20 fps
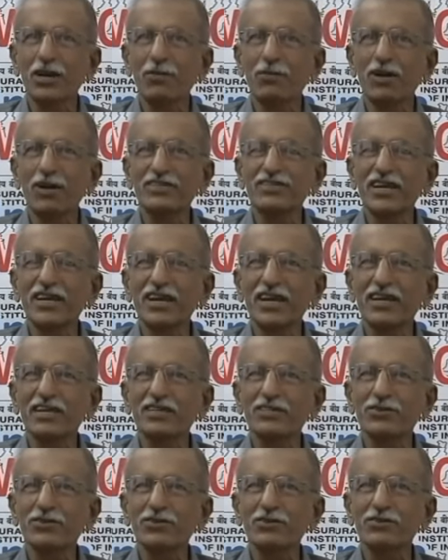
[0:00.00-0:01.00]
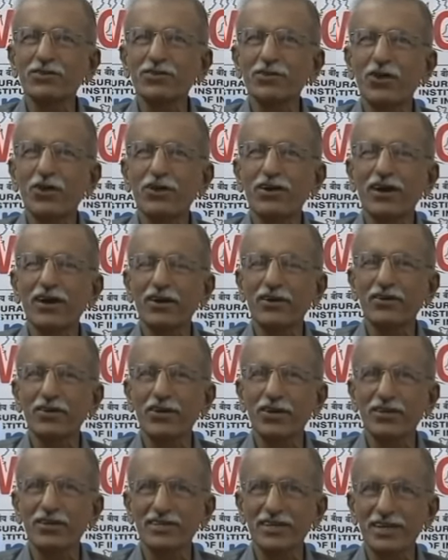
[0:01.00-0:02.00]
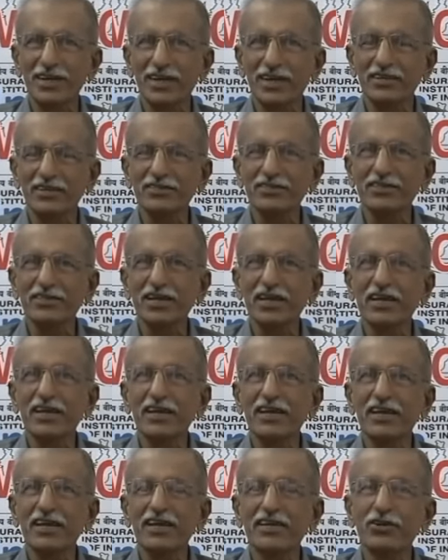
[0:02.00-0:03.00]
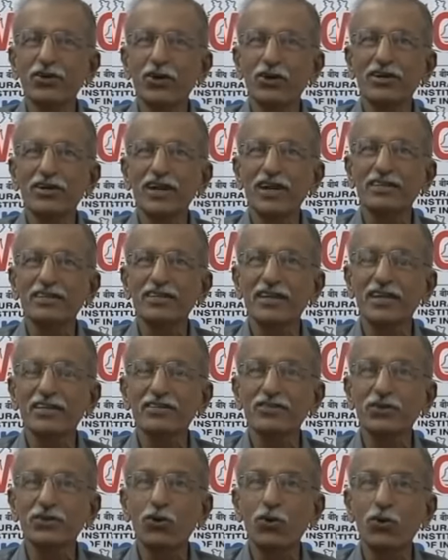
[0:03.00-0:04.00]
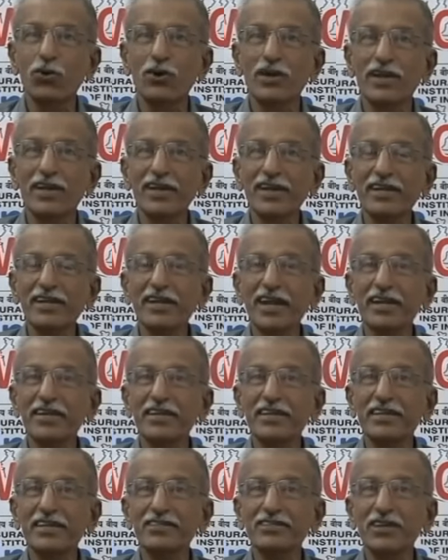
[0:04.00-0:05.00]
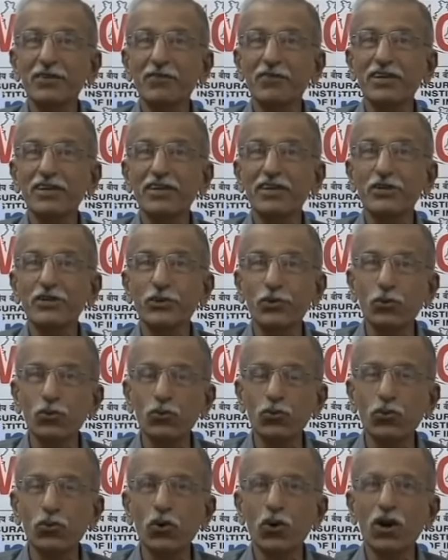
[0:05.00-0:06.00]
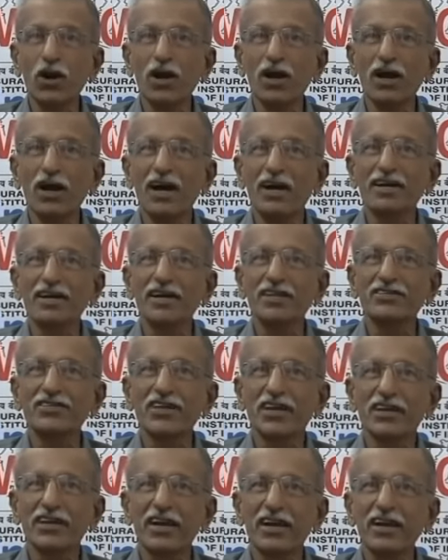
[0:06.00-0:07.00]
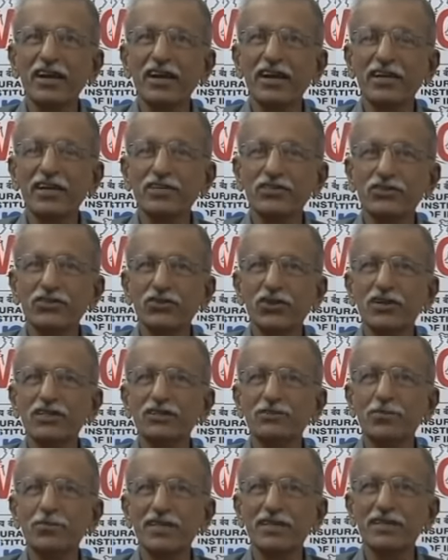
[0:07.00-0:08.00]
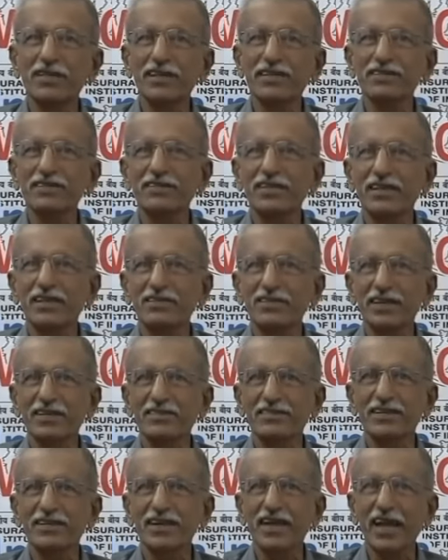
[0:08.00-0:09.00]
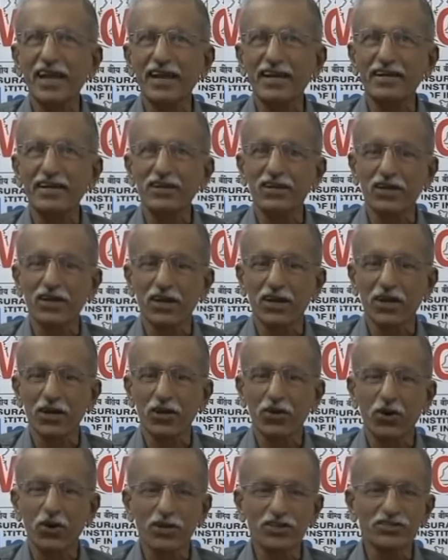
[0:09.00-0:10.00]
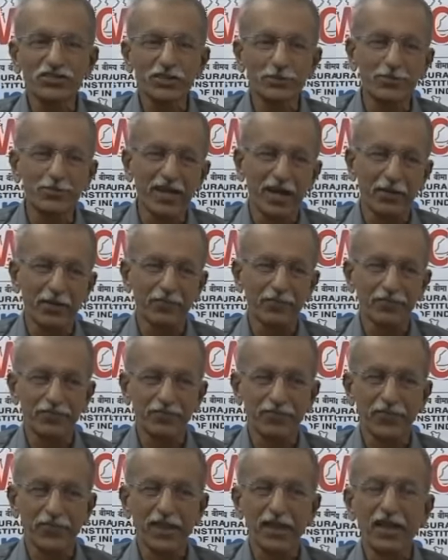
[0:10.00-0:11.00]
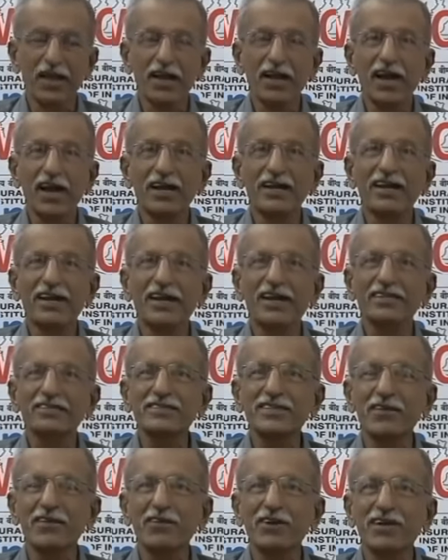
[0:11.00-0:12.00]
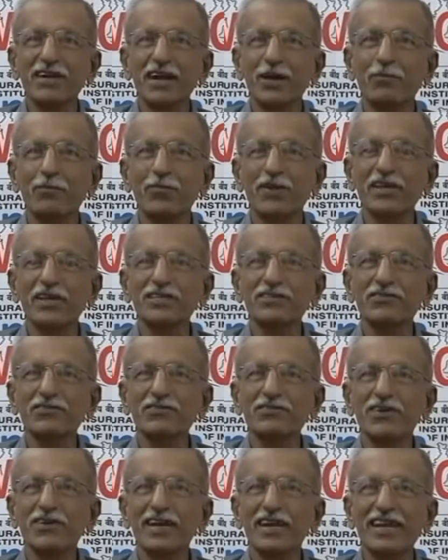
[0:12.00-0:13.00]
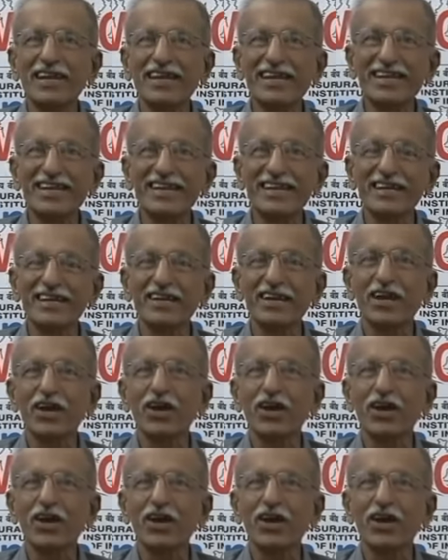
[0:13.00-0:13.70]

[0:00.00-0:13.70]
but general insurance was not nationalized. It got nationalized only in 1972 under General Insurance Business Nationalization Act called GIBNA. 107 companies which were Indian